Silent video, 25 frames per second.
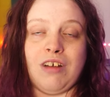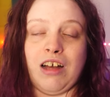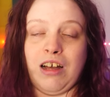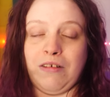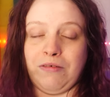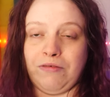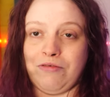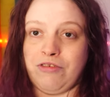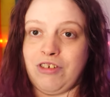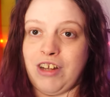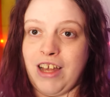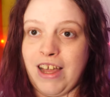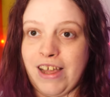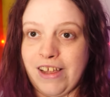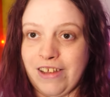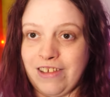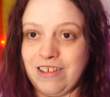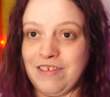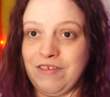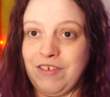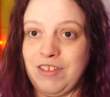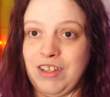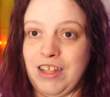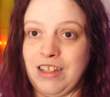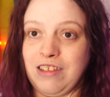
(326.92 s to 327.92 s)
I'm
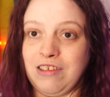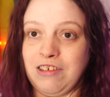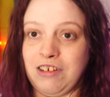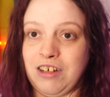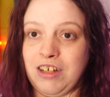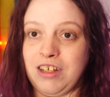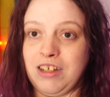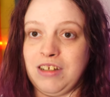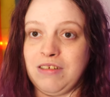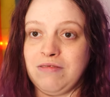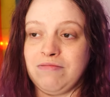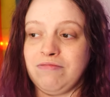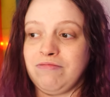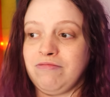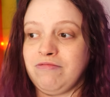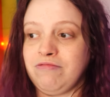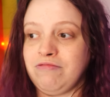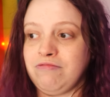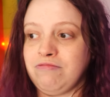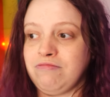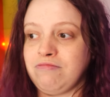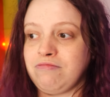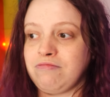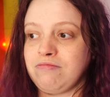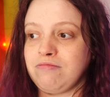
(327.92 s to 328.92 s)
creative in that time.
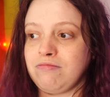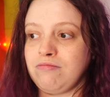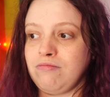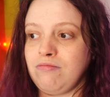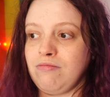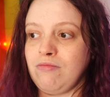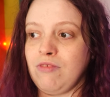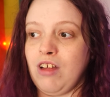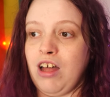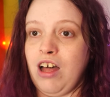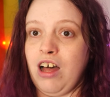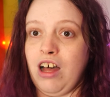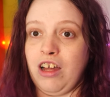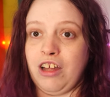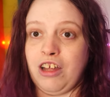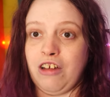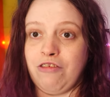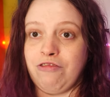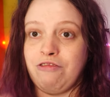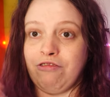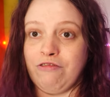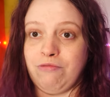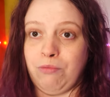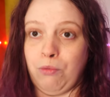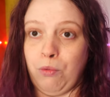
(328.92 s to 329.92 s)
I go
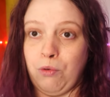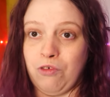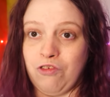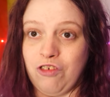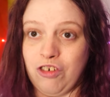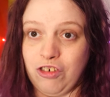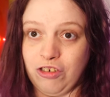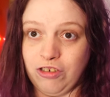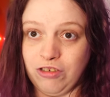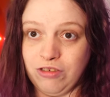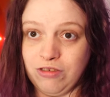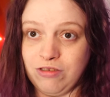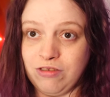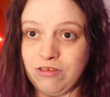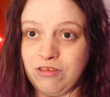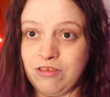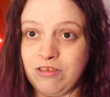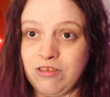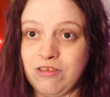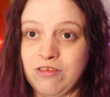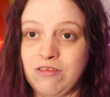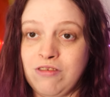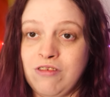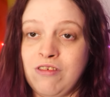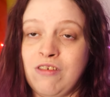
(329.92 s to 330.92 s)
for
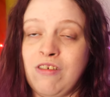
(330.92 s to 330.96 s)
runs.